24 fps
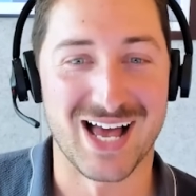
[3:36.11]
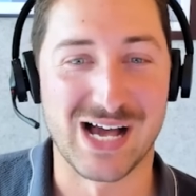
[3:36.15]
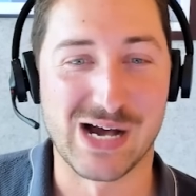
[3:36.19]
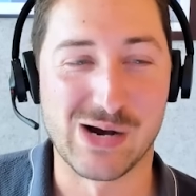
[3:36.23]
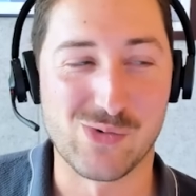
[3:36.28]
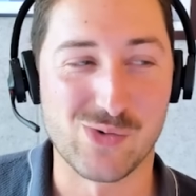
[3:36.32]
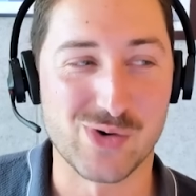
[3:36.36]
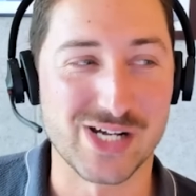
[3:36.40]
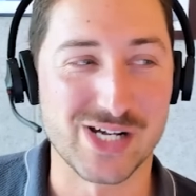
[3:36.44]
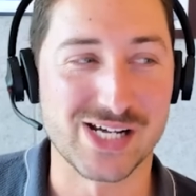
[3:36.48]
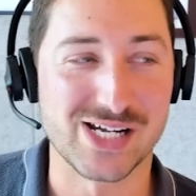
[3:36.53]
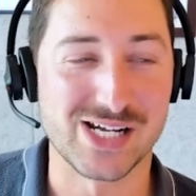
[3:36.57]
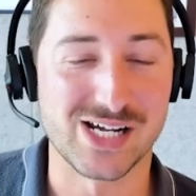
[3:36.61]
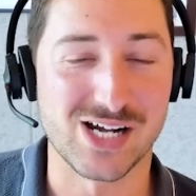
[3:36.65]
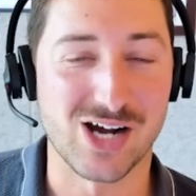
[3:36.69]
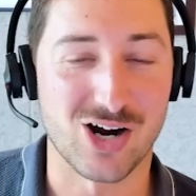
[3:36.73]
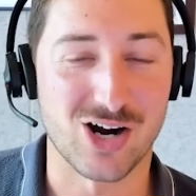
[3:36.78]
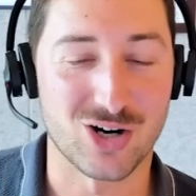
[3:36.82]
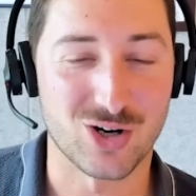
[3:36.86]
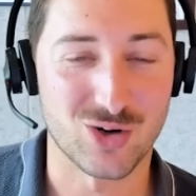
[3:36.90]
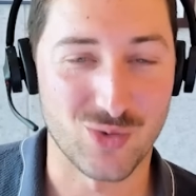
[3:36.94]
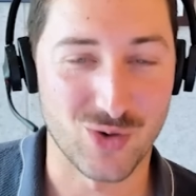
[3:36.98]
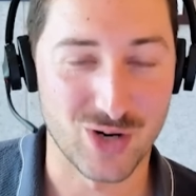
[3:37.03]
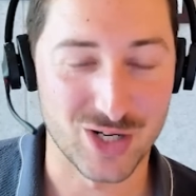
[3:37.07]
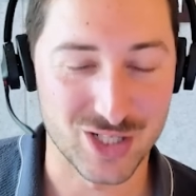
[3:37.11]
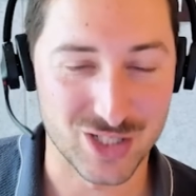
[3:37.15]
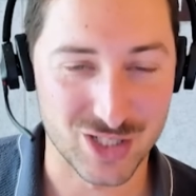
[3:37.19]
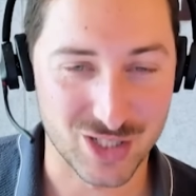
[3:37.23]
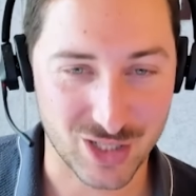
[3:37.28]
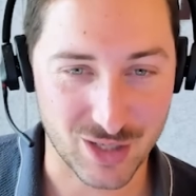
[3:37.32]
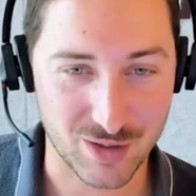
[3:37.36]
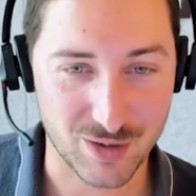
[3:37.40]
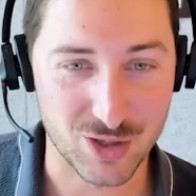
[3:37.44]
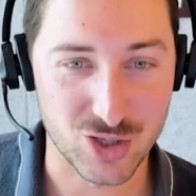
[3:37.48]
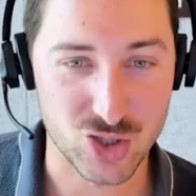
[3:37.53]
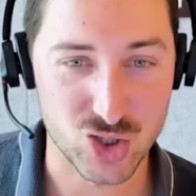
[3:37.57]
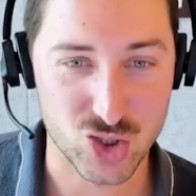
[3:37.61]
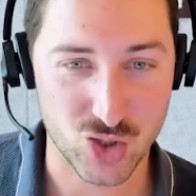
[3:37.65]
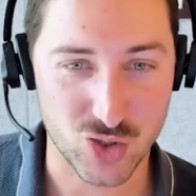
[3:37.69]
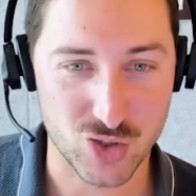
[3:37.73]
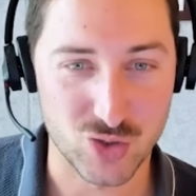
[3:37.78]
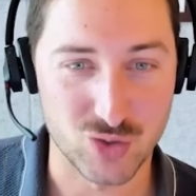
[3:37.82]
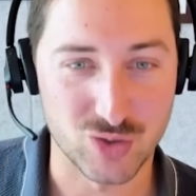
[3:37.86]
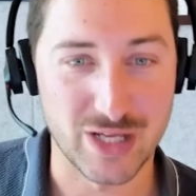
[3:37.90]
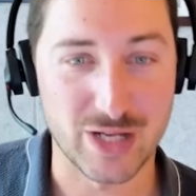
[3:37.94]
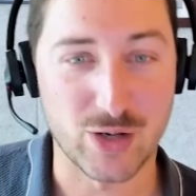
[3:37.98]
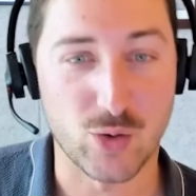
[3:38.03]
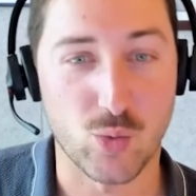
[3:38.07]
we are going to show
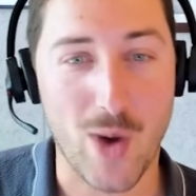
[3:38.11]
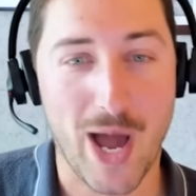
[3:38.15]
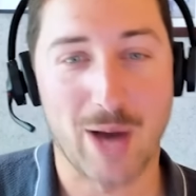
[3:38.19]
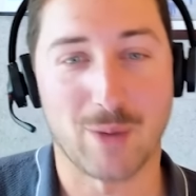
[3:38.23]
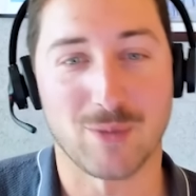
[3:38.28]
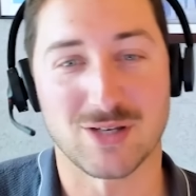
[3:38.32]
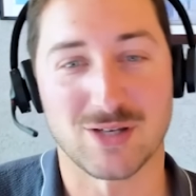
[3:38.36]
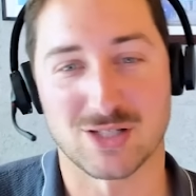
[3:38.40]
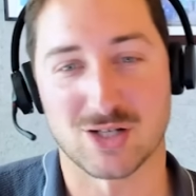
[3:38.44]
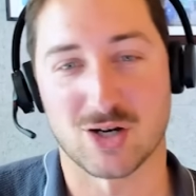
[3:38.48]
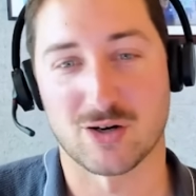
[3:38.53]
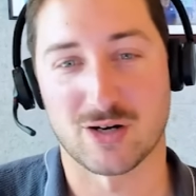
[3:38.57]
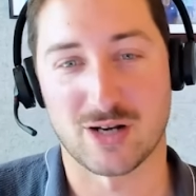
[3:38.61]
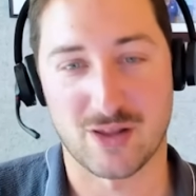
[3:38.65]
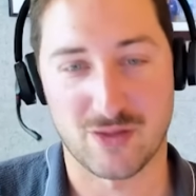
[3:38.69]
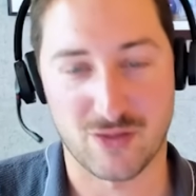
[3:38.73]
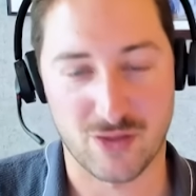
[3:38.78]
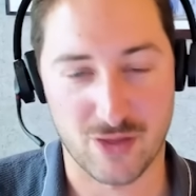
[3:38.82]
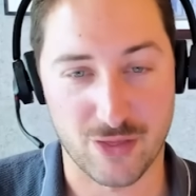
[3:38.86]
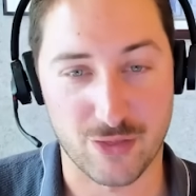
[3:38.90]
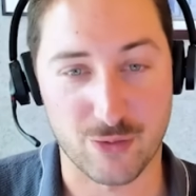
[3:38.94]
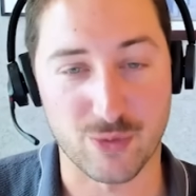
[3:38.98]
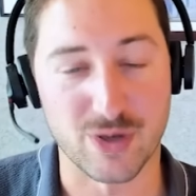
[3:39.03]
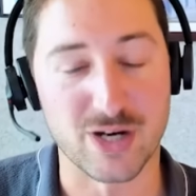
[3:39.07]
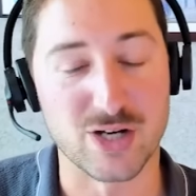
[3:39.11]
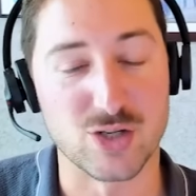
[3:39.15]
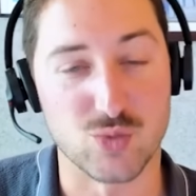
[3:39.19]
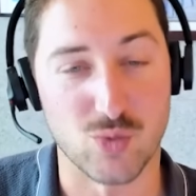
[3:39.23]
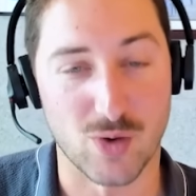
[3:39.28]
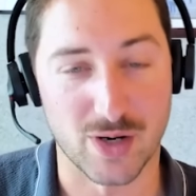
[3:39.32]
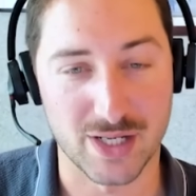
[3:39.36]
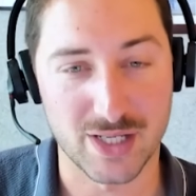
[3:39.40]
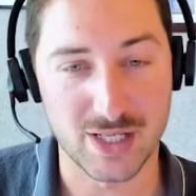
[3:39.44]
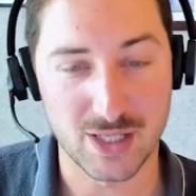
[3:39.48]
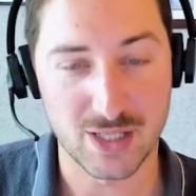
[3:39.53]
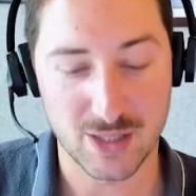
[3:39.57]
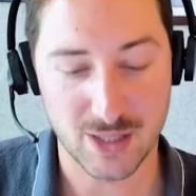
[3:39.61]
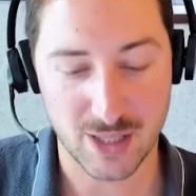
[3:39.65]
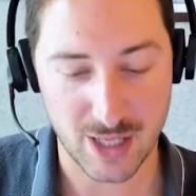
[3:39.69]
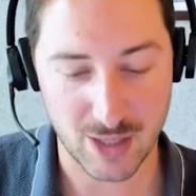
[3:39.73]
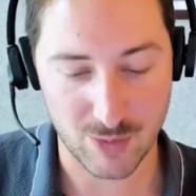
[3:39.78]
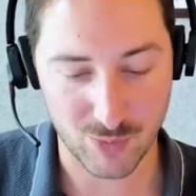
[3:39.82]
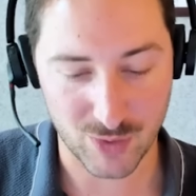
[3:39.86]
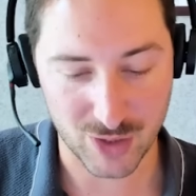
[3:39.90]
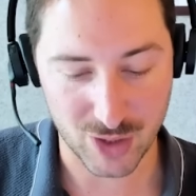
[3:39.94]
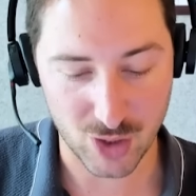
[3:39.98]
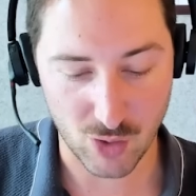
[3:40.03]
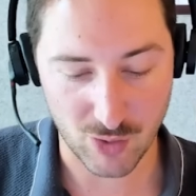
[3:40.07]
you like why we started at the 320
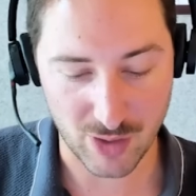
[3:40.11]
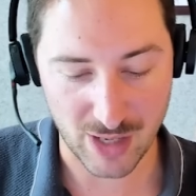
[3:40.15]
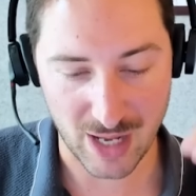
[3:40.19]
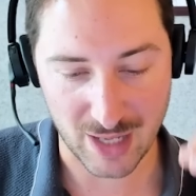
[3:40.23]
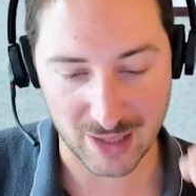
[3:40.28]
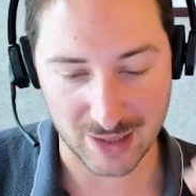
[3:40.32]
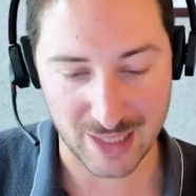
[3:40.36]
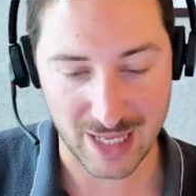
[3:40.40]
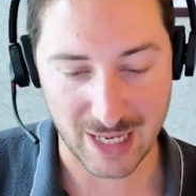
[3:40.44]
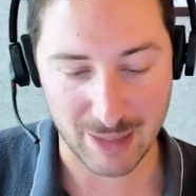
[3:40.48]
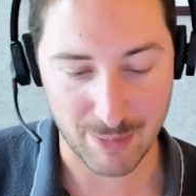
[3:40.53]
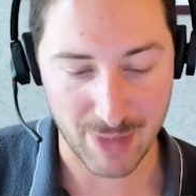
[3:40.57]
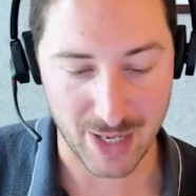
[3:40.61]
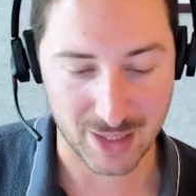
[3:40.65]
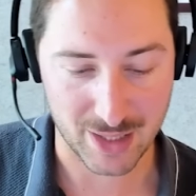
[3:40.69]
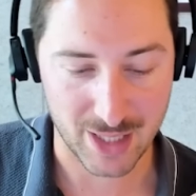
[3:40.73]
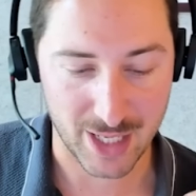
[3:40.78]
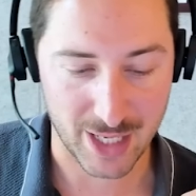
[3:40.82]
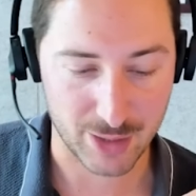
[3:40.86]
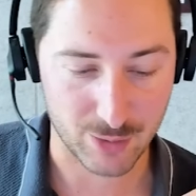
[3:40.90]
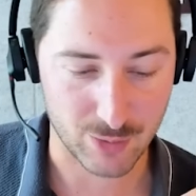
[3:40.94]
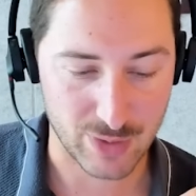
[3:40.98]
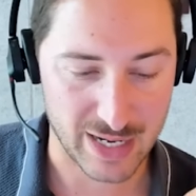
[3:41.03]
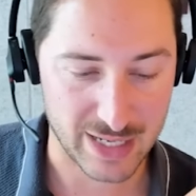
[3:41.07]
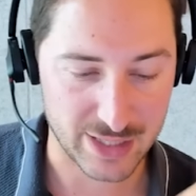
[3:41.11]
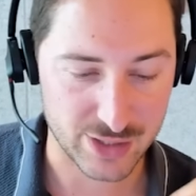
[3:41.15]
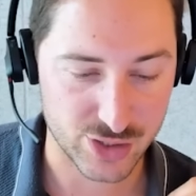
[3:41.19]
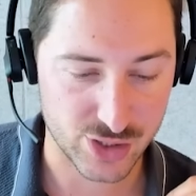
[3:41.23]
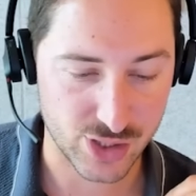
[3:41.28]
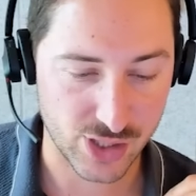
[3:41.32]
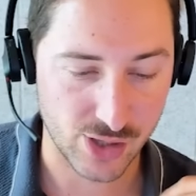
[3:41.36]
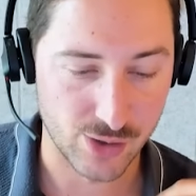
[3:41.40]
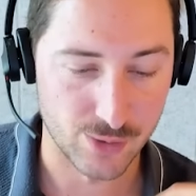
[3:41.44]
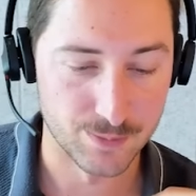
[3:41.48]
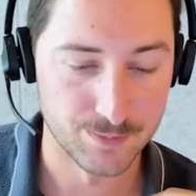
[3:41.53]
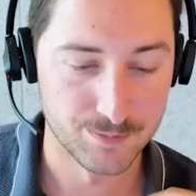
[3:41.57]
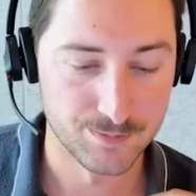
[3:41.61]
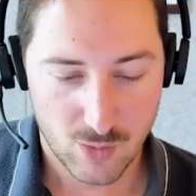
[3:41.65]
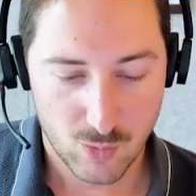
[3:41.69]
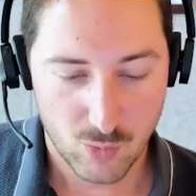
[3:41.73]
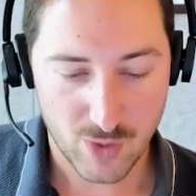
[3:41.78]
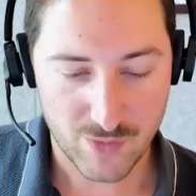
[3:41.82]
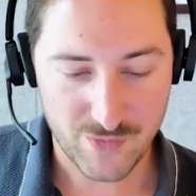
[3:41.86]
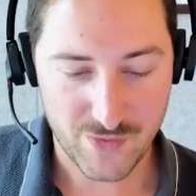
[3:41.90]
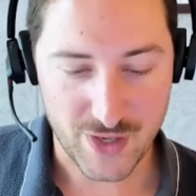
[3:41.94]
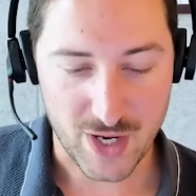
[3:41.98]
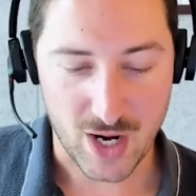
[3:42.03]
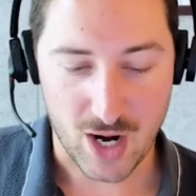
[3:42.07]
and we go kind of line by line, right? So
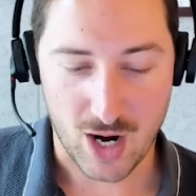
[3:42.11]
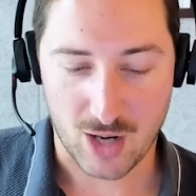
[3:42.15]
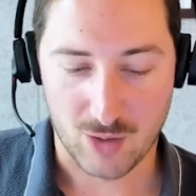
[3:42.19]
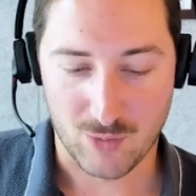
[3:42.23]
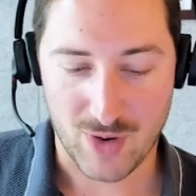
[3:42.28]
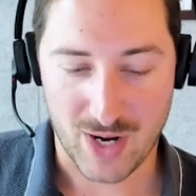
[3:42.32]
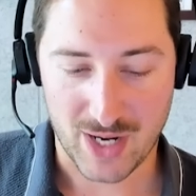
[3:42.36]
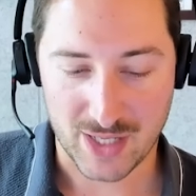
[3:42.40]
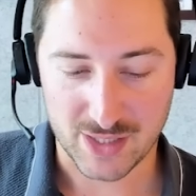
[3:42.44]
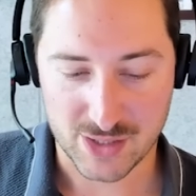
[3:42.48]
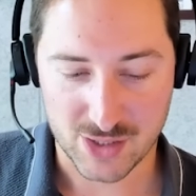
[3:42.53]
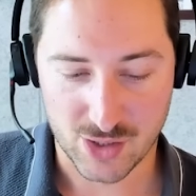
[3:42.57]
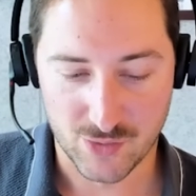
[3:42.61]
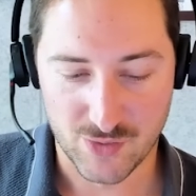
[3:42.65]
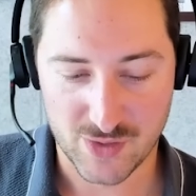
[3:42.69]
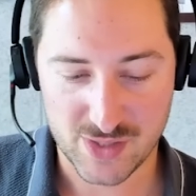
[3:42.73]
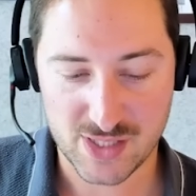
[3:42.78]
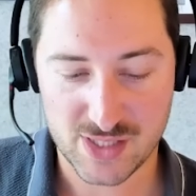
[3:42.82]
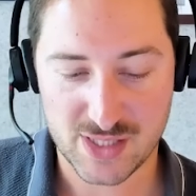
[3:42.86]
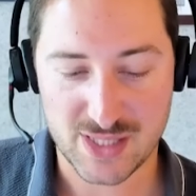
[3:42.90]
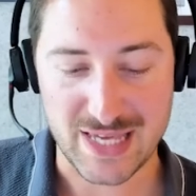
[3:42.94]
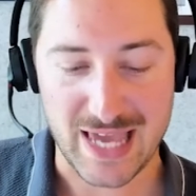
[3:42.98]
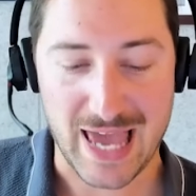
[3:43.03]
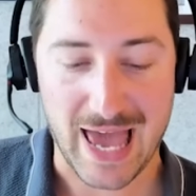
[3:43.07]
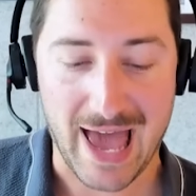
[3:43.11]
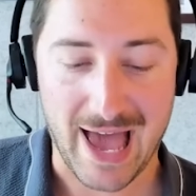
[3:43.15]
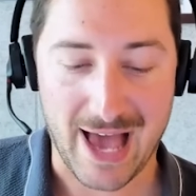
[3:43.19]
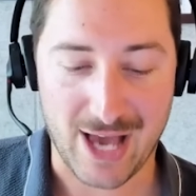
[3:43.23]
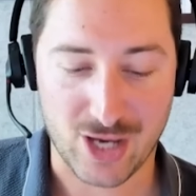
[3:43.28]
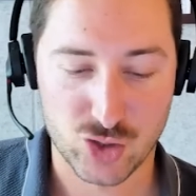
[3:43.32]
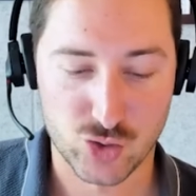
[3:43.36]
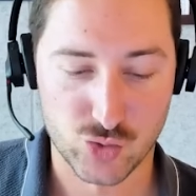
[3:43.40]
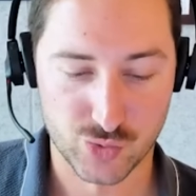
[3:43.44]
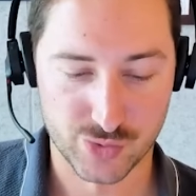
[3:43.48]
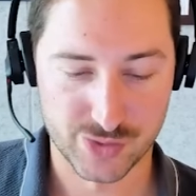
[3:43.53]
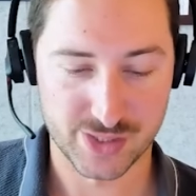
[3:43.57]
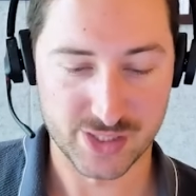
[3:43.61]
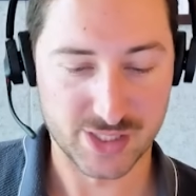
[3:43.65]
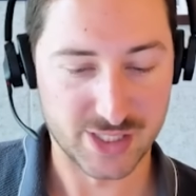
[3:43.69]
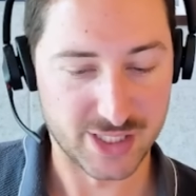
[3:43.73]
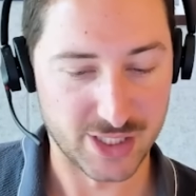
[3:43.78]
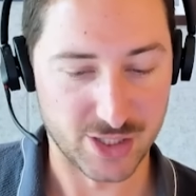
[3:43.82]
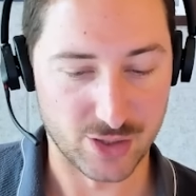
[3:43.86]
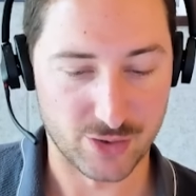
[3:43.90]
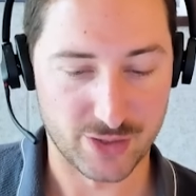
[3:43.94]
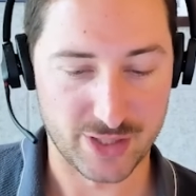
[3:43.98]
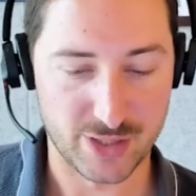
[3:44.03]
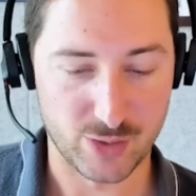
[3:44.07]
what they are, right? So this is the actual
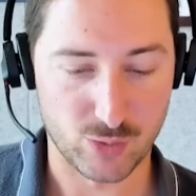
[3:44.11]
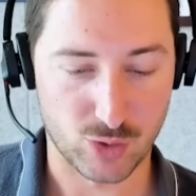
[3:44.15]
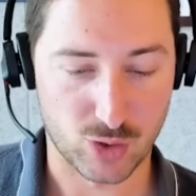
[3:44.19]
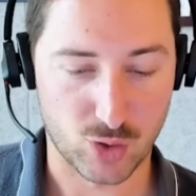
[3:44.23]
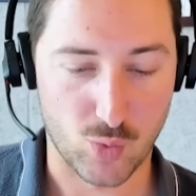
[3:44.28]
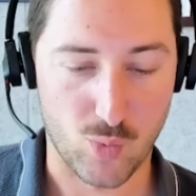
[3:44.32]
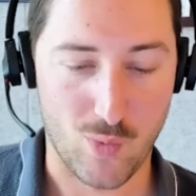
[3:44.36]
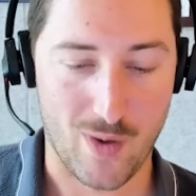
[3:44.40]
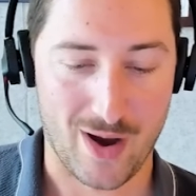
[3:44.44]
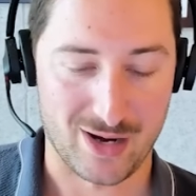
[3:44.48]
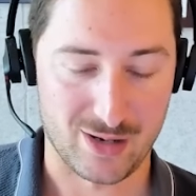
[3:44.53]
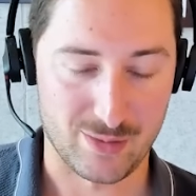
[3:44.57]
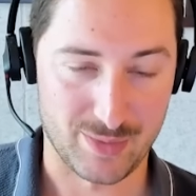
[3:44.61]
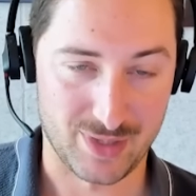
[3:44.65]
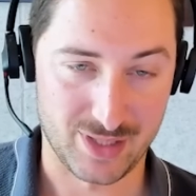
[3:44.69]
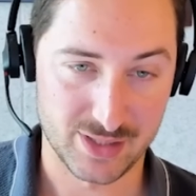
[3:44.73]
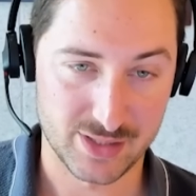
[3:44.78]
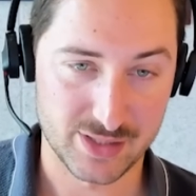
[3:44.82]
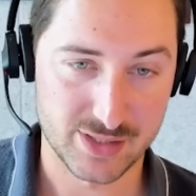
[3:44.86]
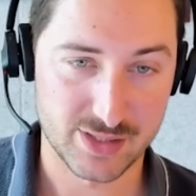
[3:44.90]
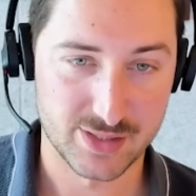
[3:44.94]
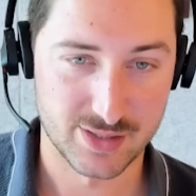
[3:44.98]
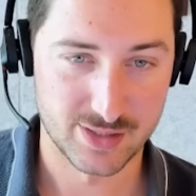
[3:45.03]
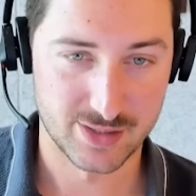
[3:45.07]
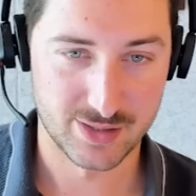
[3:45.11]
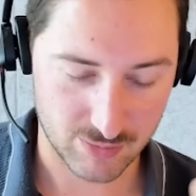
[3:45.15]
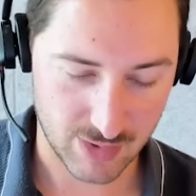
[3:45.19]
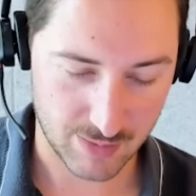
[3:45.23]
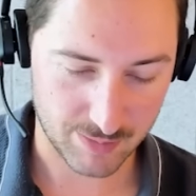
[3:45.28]
security requirements.